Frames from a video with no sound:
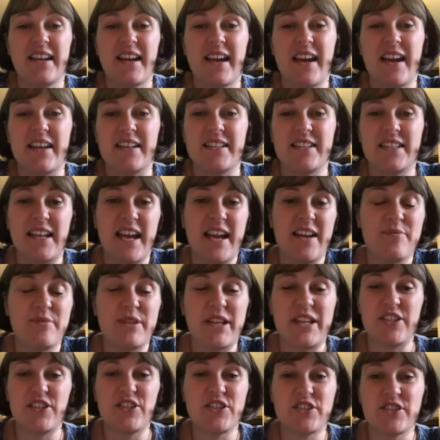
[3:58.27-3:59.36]
So yeah,
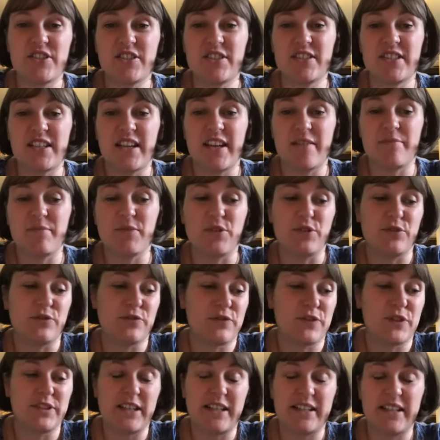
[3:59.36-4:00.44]
it's just good
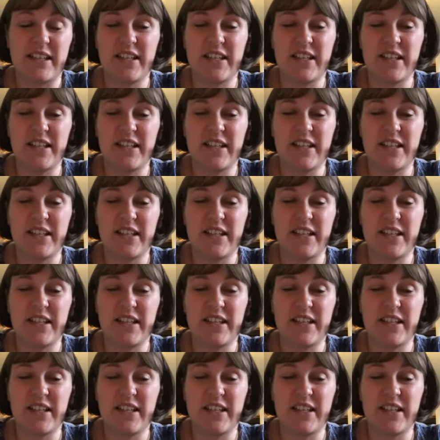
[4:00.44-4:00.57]
fun that they